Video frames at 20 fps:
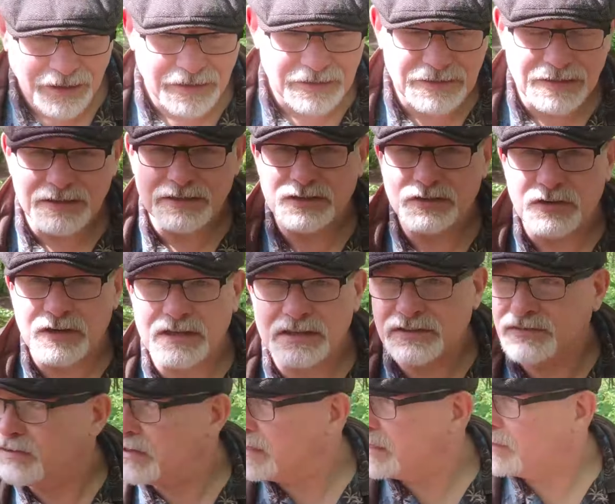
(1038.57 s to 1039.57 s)
it's a
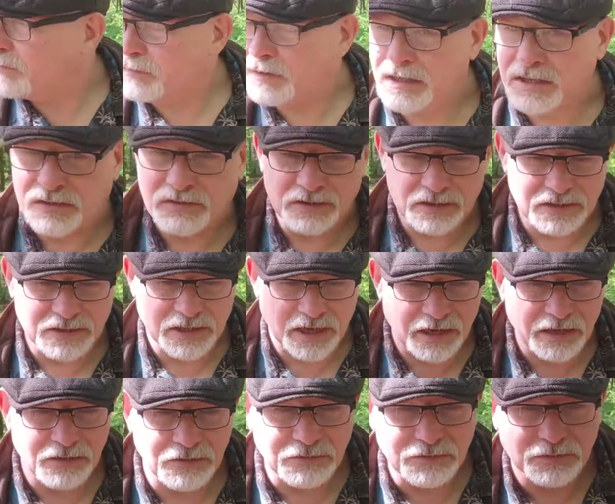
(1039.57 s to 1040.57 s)
strange feeling when you're a
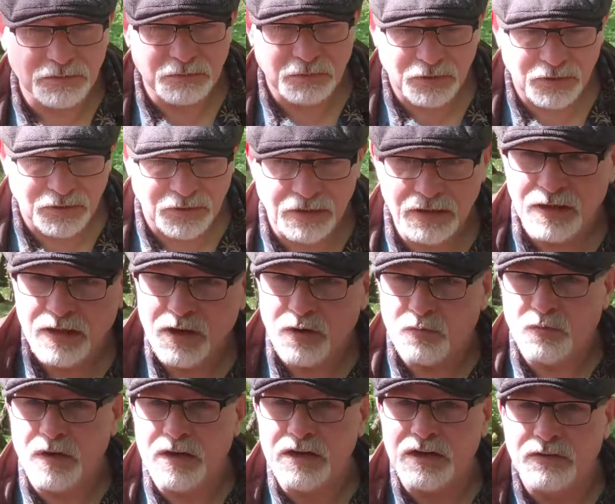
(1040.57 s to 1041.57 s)
child, but
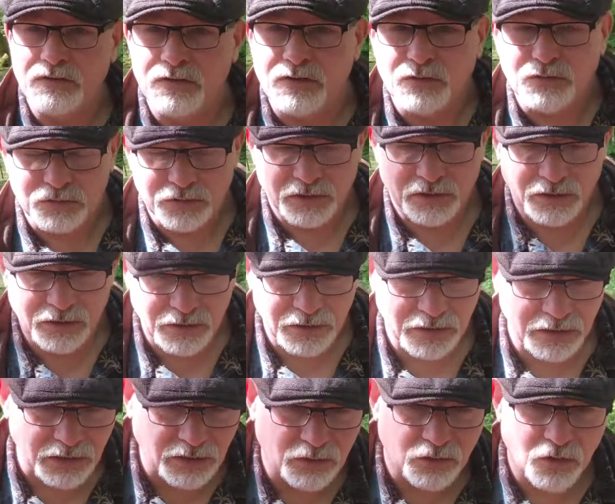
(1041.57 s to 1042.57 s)
when you're older,
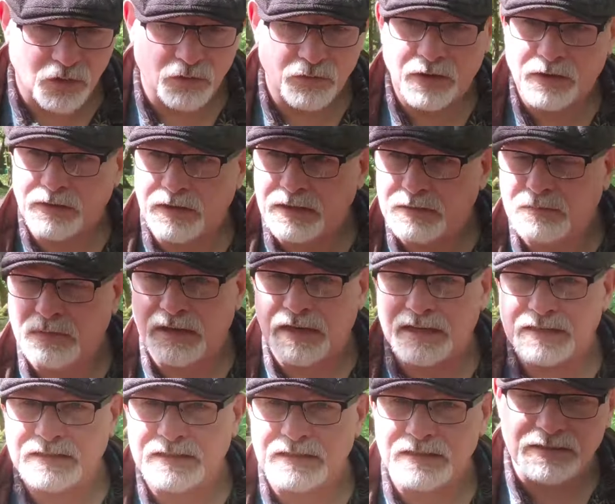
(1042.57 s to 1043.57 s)
you go around these
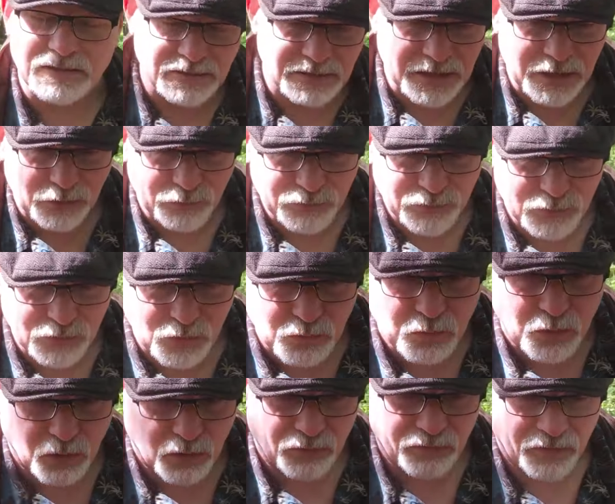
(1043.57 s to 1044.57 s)
places, because I often
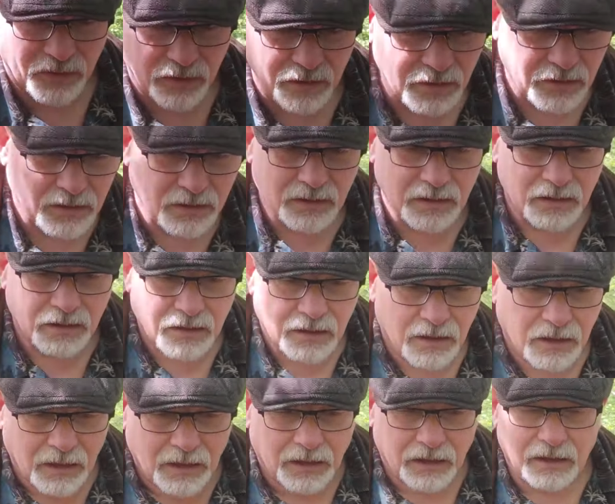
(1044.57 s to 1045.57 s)
go over
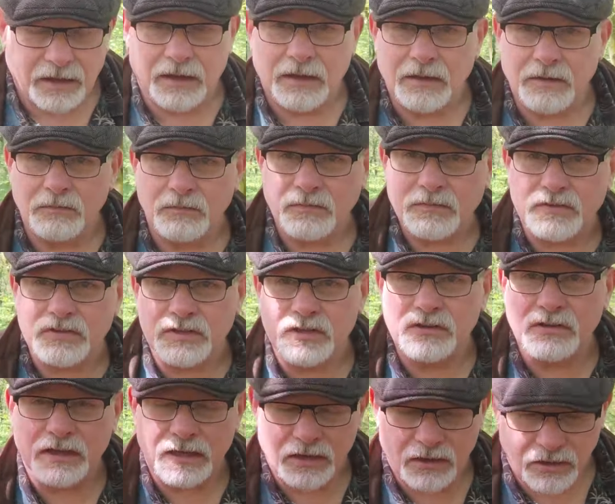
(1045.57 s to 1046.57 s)

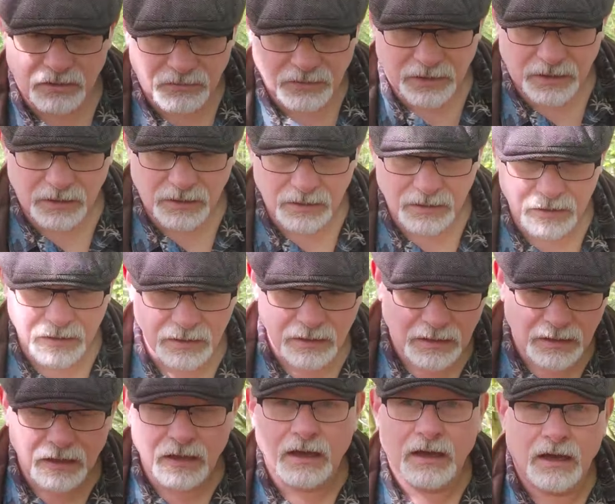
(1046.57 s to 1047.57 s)
to the area
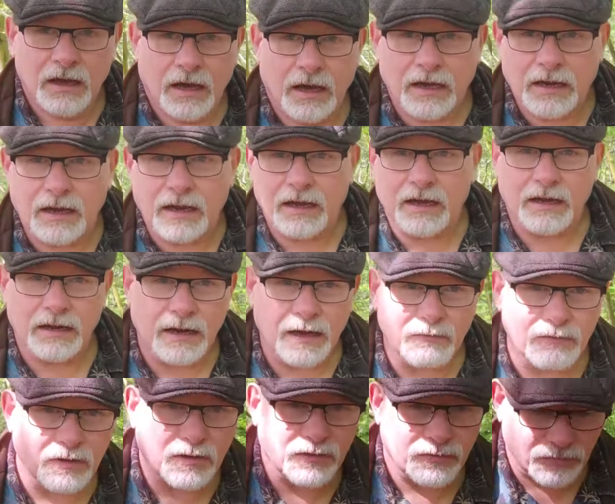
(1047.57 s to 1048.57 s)
and
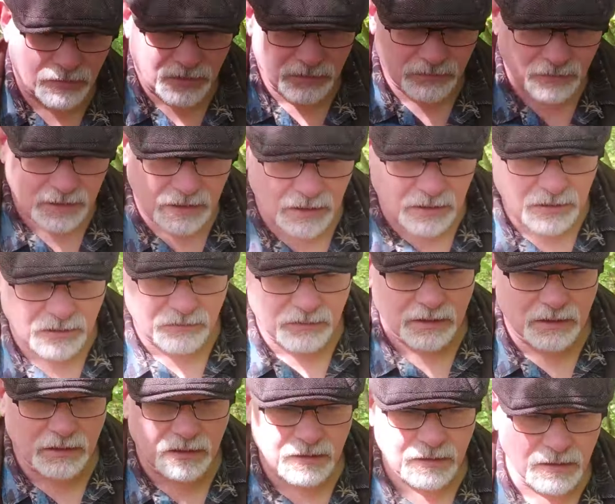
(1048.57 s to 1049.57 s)
have a look around the
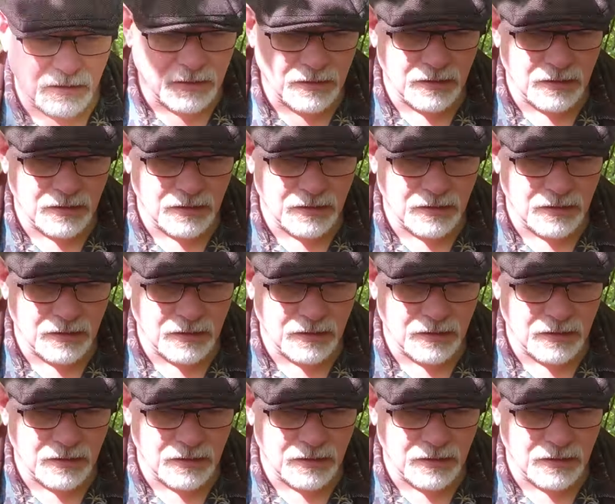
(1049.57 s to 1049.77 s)
area.